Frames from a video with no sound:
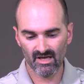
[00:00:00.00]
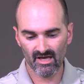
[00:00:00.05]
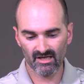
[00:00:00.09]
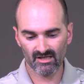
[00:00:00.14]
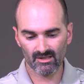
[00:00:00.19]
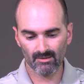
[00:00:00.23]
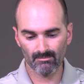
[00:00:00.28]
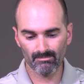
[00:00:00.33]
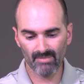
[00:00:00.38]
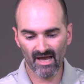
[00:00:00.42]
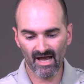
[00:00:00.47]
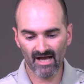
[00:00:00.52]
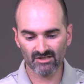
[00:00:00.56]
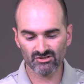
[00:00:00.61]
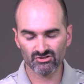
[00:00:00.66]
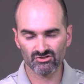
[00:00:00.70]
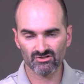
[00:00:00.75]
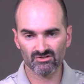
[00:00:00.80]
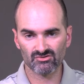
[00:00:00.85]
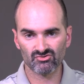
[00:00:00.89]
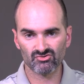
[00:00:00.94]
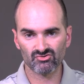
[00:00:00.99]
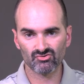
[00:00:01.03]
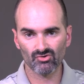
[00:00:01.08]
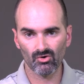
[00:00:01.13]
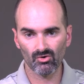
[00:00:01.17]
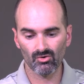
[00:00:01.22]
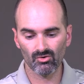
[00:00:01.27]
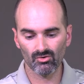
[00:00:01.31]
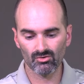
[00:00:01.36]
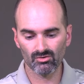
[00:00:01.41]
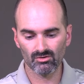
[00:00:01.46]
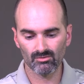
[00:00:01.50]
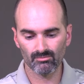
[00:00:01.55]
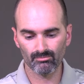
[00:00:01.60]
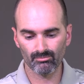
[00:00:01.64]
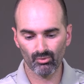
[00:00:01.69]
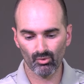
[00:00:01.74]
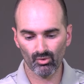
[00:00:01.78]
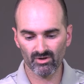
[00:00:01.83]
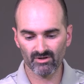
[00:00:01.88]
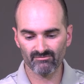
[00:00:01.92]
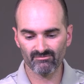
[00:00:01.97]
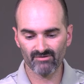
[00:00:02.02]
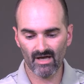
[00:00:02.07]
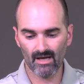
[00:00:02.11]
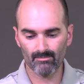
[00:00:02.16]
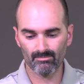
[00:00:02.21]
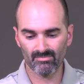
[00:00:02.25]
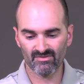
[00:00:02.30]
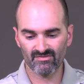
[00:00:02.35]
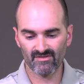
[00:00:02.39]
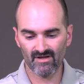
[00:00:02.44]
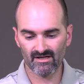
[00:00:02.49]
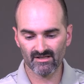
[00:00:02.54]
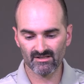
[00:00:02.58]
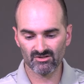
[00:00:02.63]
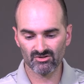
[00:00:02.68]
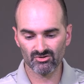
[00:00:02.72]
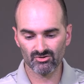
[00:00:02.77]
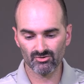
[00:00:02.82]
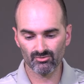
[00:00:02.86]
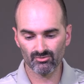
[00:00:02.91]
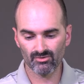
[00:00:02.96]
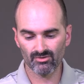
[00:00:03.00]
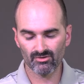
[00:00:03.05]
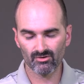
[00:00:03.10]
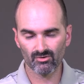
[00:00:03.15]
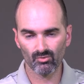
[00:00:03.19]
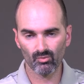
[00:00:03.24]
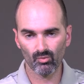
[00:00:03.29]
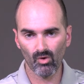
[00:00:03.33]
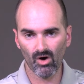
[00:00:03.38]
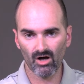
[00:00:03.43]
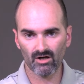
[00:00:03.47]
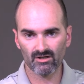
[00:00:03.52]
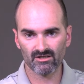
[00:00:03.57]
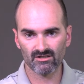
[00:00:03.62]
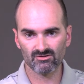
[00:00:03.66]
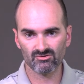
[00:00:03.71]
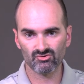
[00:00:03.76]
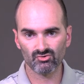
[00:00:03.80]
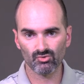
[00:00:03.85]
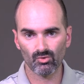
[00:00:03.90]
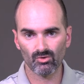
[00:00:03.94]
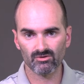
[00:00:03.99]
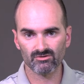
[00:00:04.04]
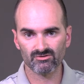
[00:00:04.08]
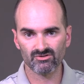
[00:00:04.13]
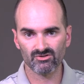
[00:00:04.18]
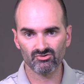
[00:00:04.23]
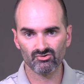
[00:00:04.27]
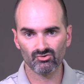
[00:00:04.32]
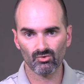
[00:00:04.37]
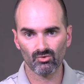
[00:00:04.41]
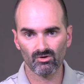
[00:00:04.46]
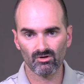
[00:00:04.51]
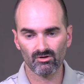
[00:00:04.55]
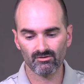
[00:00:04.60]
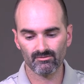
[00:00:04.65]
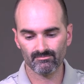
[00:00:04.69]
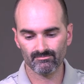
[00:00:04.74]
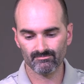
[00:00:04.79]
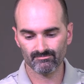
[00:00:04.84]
a compassionate soul born of empathetic youth walking door to door.